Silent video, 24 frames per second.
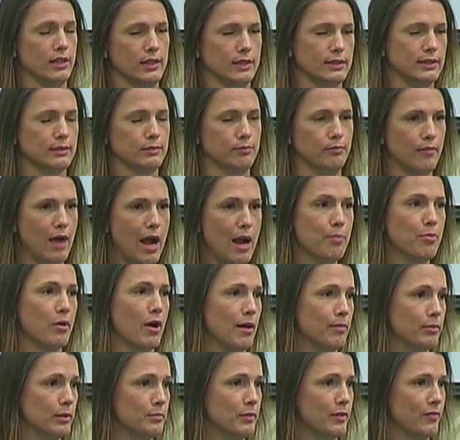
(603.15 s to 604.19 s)
It's my
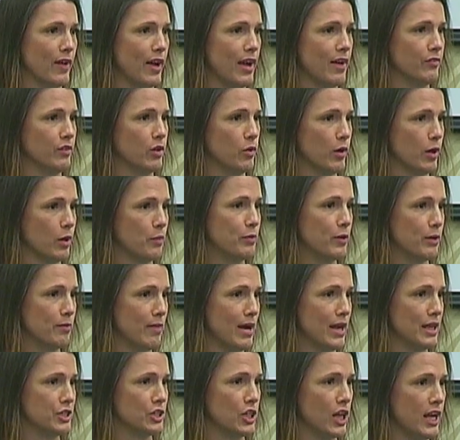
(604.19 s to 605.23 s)
problem if I have nowhere to put
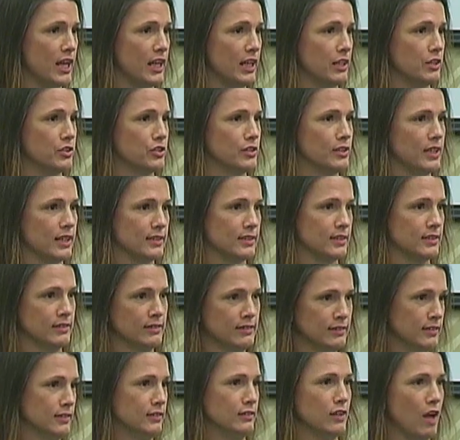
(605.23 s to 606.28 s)
my change. That's
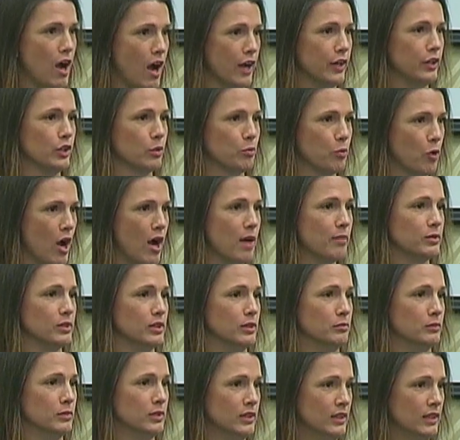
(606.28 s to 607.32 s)
not your
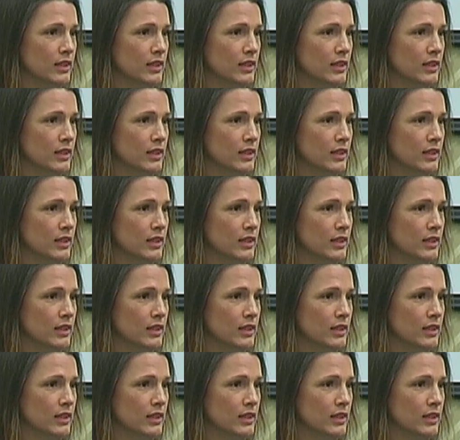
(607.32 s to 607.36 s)
problem.